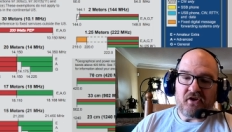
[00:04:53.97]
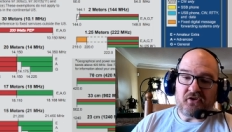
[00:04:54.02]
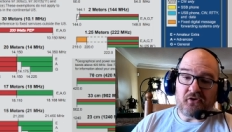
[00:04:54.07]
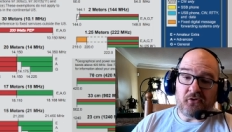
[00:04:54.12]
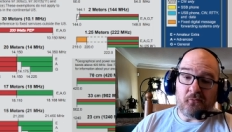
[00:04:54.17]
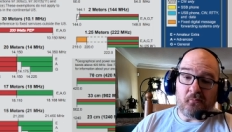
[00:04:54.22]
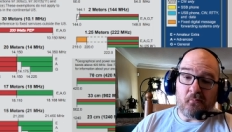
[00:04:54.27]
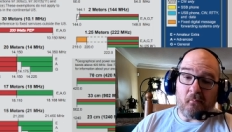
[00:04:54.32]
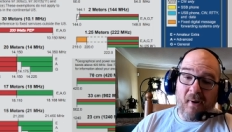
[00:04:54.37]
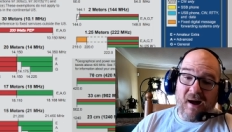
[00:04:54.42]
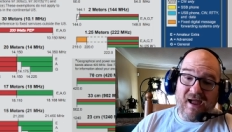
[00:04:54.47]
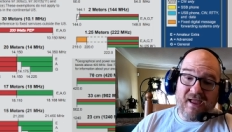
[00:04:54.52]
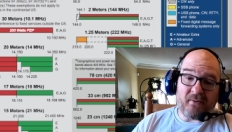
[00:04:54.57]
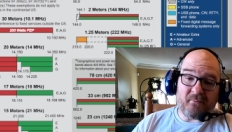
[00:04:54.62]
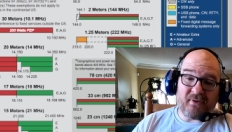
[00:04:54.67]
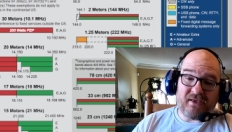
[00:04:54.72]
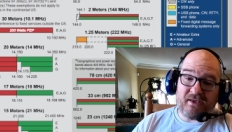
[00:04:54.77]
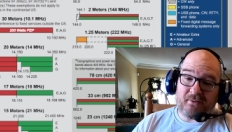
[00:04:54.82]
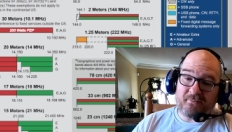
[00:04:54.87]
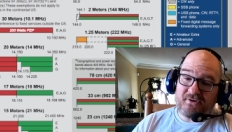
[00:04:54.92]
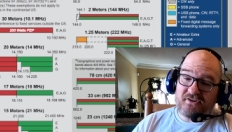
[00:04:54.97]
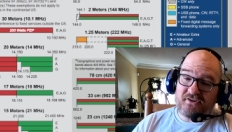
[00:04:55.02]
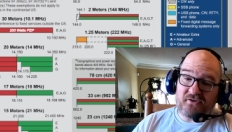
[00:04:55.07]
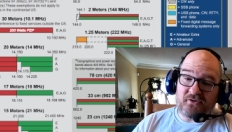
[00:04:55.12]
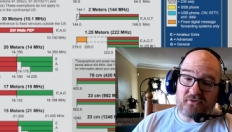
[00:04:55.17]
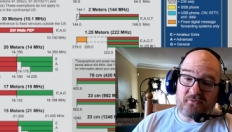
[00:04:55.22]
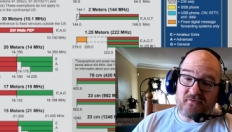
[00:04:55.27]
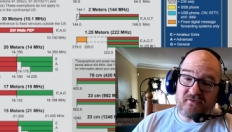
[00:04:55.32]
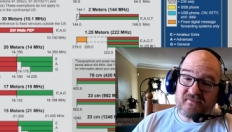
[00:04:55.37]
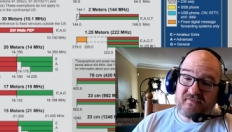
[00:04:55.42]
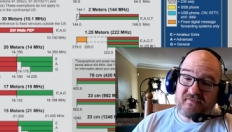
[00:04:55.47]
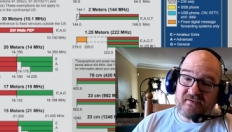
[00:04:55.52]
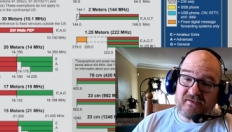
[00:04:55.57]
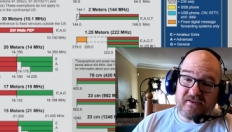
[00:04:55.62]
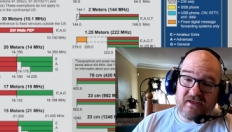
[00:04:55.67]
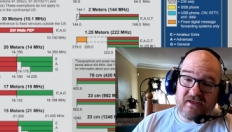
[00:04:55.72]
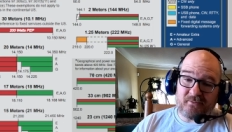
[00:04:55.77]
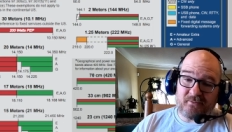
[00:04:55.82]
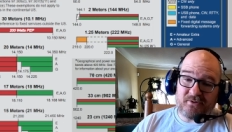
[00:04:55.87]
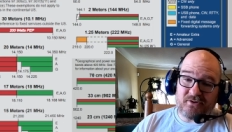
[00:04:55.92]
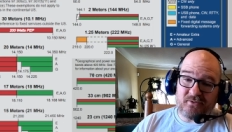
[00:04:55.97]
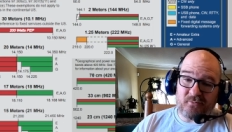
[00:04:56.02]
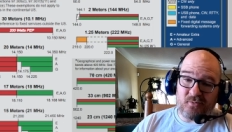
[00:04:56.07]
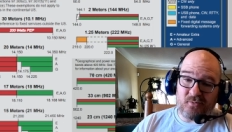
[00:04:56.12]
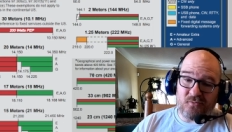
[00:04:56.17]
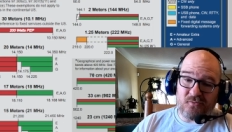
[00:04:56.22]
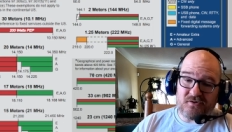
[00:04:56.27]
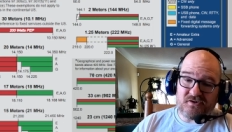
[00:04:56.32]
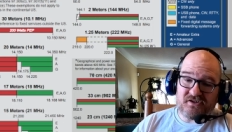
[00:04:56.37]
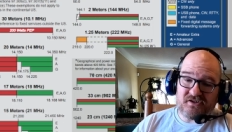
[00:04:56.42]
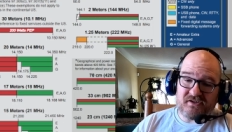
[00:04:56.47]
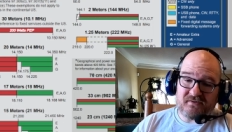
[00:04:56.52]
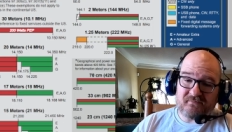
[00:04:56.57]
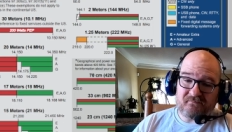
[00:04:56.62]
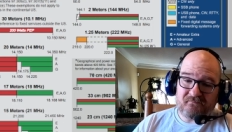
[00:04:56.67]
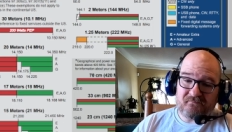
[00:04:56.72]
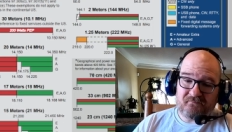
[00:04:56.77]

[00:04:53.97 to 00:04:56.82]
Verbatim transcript: you might be able to do the CW portion.